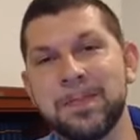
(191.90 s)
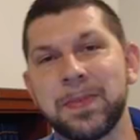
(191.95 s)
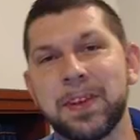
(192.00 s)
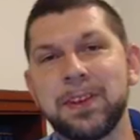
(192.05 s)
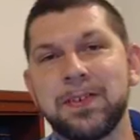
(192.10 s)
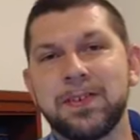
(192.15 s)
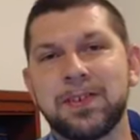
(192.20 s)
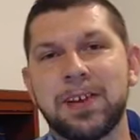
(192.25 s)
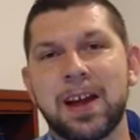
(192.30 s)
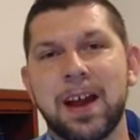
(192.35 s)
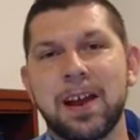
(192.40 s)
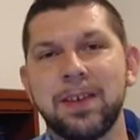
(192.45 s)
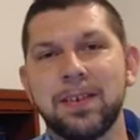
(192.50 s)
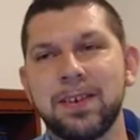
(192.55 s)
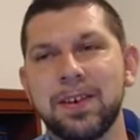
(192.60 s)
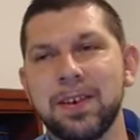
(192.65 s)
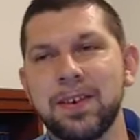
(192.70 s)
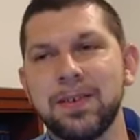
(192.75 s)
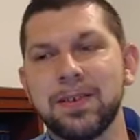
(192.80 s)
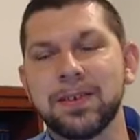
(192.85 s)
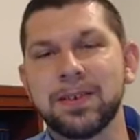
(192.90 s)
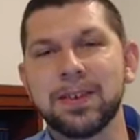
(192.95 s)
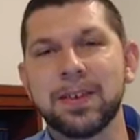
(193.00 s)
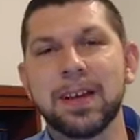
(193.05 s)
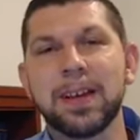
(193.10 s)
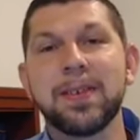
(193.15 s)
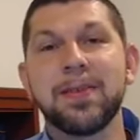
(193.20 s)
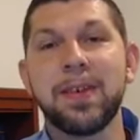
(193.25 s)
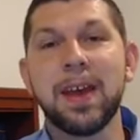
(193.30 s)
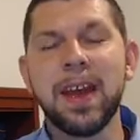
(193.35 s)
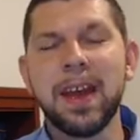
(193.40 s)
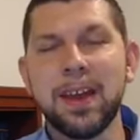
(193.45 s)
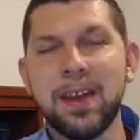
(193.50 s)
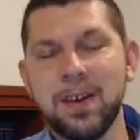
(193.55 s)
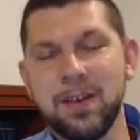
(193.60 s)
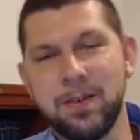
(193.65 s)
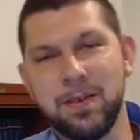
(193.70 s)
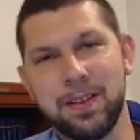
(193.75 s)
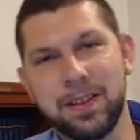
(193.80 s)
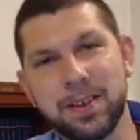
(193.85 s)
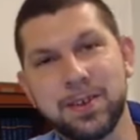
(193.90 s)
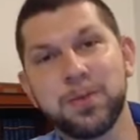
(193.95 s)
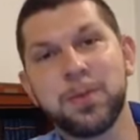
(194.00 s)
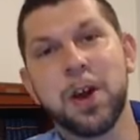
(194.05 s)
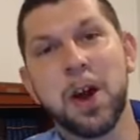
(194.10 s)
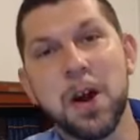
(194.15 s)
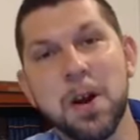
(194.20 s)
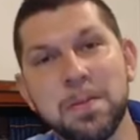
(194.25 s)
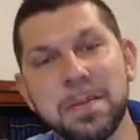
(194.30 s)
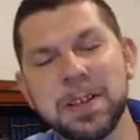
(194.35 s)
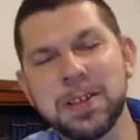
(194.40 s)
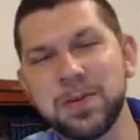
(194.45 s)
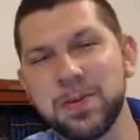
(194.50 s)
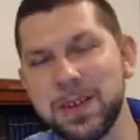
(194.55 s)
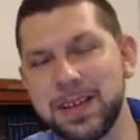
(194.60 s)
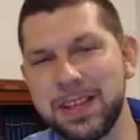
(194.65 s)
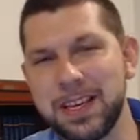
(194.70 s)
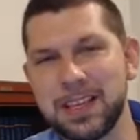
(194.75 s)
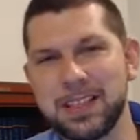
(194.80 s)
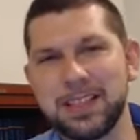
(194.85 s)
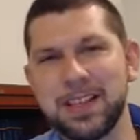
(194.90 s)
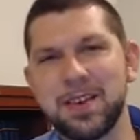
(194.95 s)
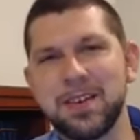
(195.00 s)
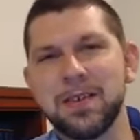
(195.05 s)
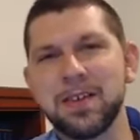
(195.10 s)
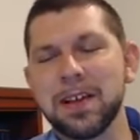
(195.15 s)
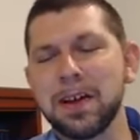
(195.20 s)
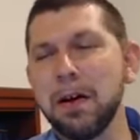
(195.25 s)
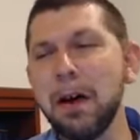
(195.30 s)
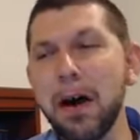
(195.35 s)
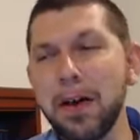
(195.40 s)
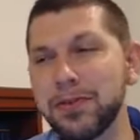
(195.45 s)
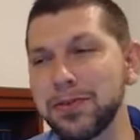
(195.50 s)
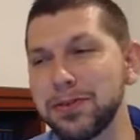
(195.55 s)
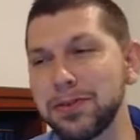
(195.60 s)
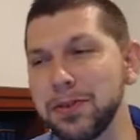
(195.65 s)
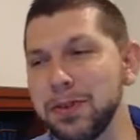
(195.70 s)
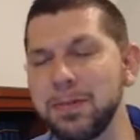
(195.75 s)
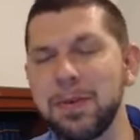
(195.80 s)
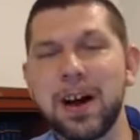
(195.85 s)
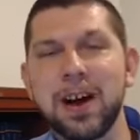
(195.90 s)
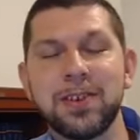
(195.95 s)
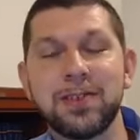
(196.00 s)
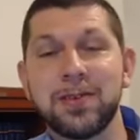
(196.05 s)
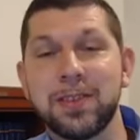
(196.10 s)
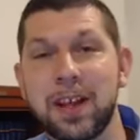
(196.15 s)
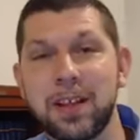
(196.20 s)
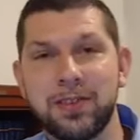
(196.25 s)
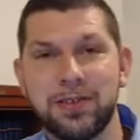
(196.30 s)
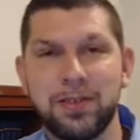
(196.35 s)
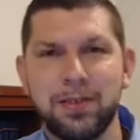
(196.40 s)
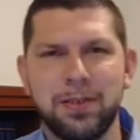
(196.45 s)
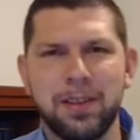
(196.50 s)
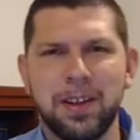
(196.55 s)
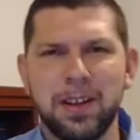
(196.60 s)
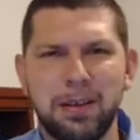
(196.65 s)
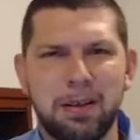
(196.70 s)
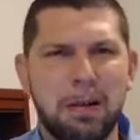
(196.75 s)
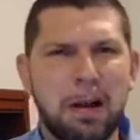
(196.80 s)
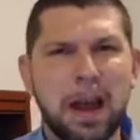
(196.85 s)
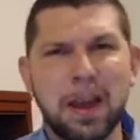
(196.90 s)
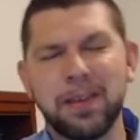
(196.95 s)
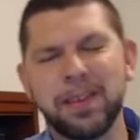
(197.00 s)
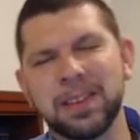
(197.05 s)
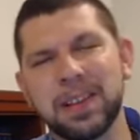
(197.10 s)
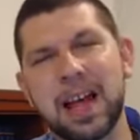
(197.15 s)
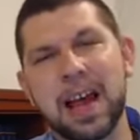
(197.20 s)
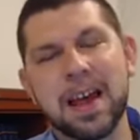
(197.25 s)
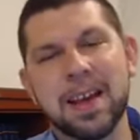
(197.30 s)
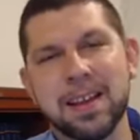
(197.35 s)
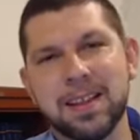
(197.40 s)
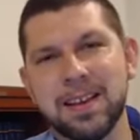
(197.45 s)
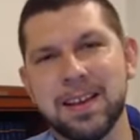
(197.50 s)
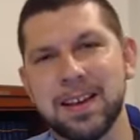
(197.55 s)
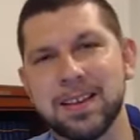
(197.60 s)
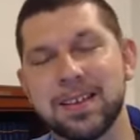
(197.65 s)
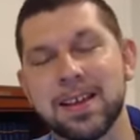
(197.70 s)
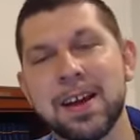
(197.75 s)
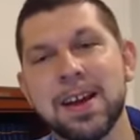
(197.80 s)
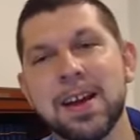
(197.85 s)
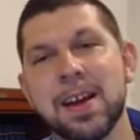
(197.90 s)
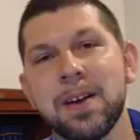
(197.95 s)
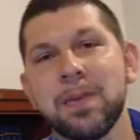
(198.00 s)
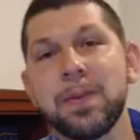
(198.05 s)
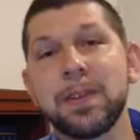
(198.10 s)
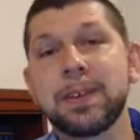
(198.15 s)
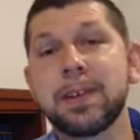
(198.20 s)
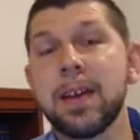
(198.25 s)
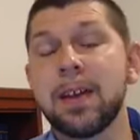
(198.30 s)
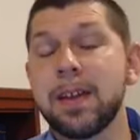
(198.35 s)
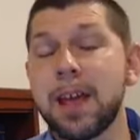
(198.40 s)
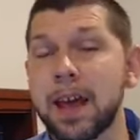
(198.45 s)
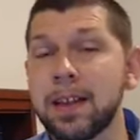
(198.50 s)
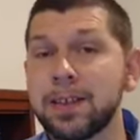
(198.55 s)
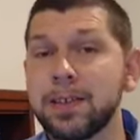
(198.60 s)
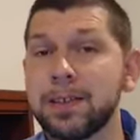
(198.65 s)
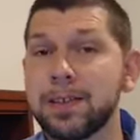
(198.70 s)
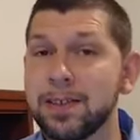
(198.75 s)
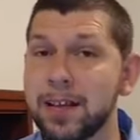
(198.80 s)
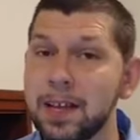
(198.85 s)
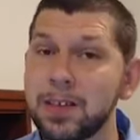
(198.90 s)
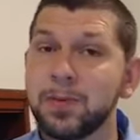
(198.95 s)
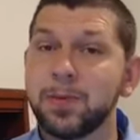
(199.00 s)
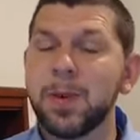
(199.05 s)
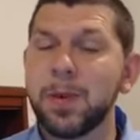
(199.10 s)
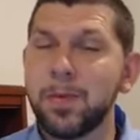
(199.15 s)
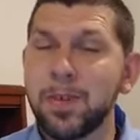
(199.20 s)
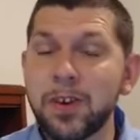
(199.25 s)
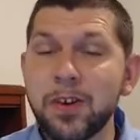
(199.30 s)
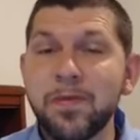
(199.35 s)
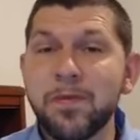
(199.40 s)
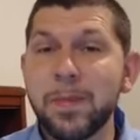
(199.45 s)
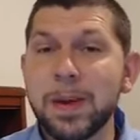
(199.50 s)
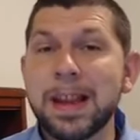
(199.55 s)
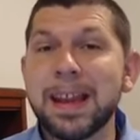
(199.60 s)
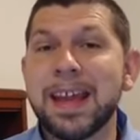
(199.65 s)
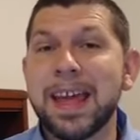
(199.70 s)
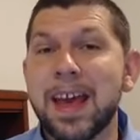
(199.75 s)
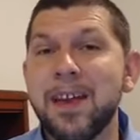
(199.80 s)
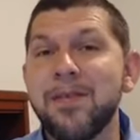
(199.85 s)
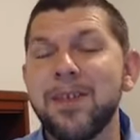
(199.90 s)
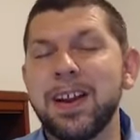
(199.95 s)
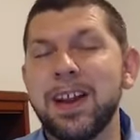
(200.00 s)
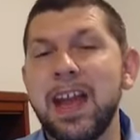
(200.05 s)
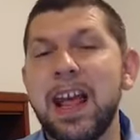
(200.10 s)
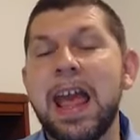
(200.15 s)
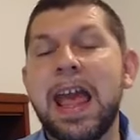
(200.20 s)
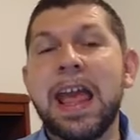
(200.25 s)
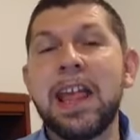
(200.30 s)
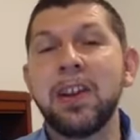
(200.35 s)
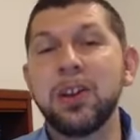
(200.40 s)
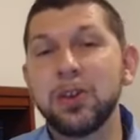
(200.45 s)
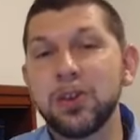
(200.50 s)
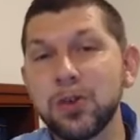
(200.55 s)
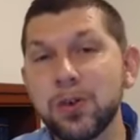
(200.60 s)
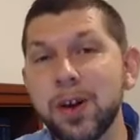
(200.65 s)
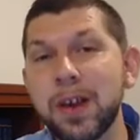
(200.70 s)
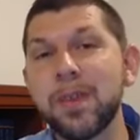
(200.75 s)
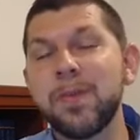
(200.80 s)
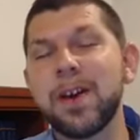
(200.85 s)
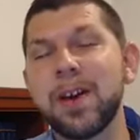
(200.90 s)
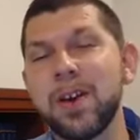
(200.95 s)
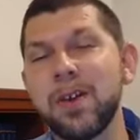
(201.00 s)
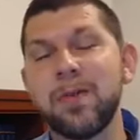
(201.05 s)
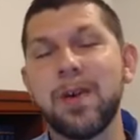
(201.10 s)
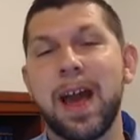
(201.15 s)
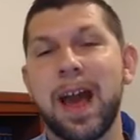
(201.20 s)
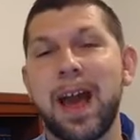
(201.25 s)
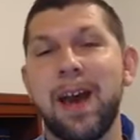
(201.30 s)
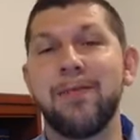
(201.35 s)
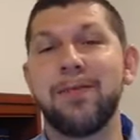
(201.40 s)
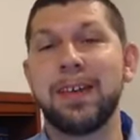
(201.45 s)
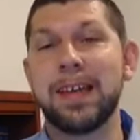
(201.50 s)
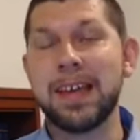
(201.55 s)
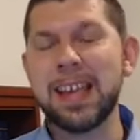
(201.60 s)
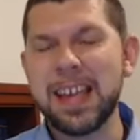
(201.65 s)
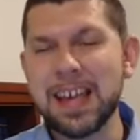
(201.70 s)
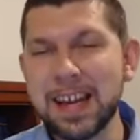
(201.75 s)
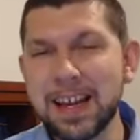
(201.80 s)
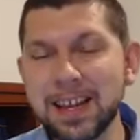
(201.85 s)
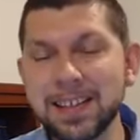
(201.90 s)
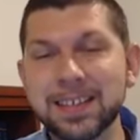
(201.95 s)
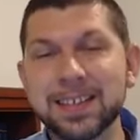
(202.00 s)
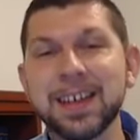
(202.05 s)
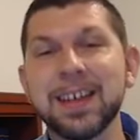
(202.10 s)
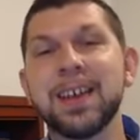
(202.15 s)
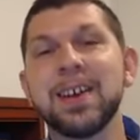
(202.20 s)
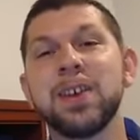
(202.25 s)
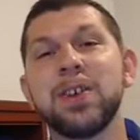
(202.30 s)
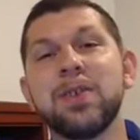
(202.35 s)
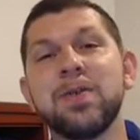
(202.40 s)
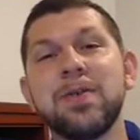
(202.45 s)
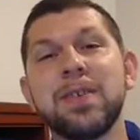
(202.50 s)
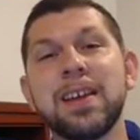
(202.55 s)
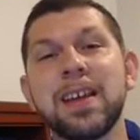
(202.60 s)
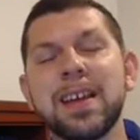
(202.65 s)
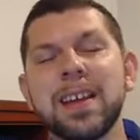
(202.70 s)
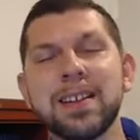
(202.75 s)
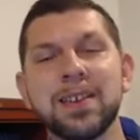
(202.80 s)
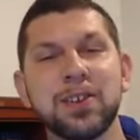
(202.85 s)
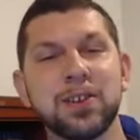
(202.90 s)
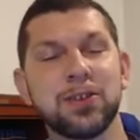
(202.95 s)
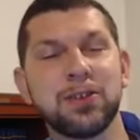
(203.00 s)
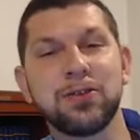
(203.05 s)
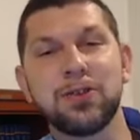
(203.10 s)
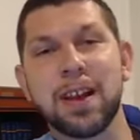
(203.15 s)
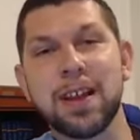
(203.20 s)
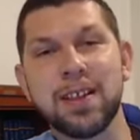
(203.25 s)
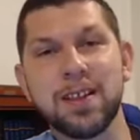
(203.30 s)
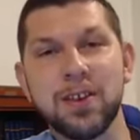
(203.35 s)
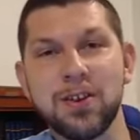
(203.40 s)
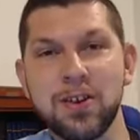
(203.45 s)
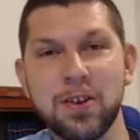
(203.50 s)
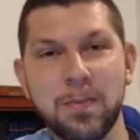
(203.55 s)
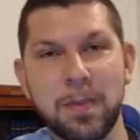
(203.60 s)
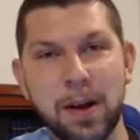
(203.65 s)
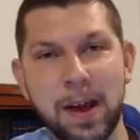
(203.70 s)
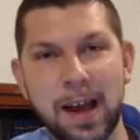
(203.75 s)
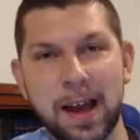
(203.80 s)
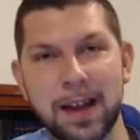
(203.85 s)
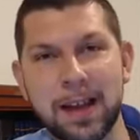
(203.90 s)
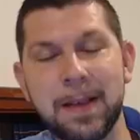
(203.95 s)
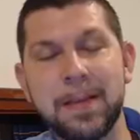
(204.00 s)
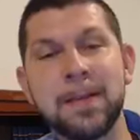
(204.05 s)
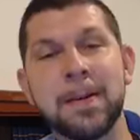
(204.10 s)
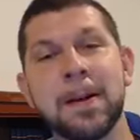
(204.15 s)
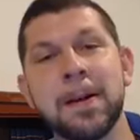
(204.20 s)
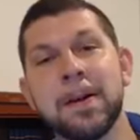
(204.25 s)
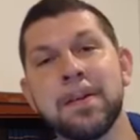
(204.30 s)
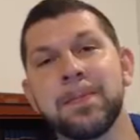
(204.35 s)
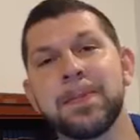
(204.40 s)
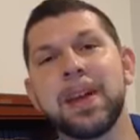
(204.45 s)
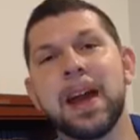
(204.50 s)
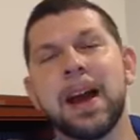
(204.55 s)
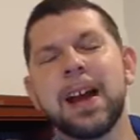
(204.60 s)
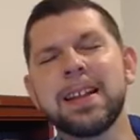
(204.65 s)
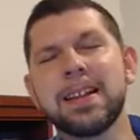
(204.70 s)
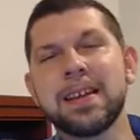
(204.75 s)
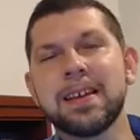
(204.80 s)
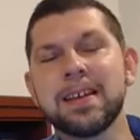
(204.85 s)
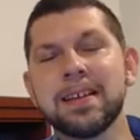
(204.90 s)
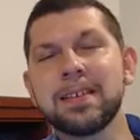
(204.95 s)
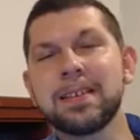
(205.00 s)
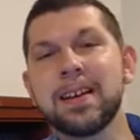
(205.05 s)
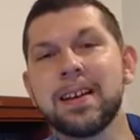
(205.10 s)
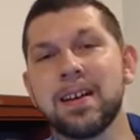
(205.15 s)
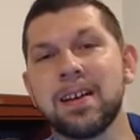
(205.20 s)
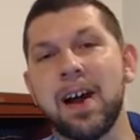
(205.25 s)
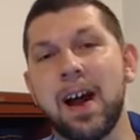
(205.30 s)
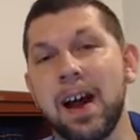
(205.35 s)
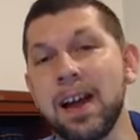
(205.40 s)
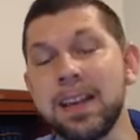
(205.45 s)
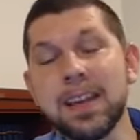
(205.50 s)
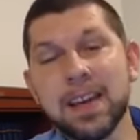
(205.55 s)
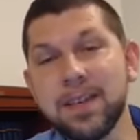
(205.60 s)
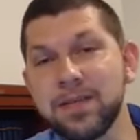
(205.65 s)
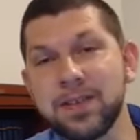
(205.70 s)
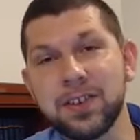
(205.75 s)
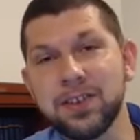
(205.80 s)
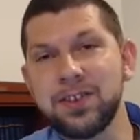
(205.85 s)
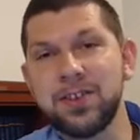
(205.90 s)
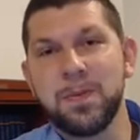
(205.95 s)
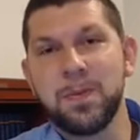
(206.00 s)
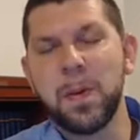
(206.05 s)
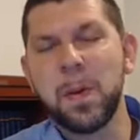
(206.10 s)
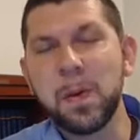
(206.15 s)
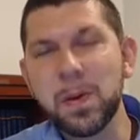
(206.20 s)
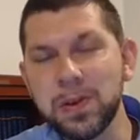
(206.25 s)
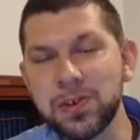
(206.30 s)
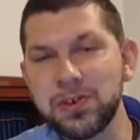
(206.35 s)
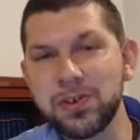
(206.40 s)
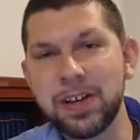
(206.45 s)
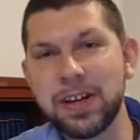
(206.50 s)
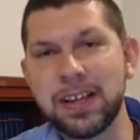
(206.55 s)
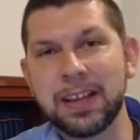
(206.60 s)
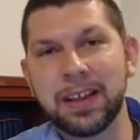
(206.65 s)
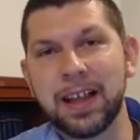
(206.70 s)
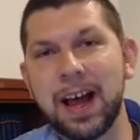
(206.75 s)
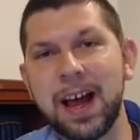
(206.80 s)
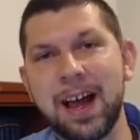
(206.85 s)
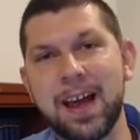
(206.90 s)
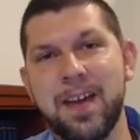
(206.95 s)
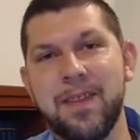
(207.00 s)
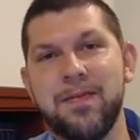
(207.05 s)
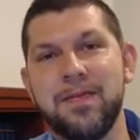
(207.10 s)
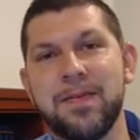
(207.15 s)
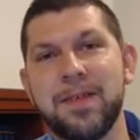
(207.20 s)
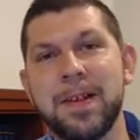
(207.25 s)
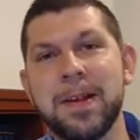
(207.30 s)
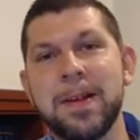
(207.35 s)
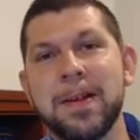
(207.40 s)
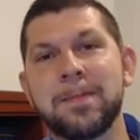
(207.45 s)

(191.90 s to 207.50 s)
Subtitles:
And your child goes, thank you. At least we hope that's what they say. No, they go, oh, that's too much, or that's too little, or I don't like this. We say, that's what you've been given. Enjoy what you have. Eat it. You need it to strengthen your body. The idea is that God gives us a portion in life.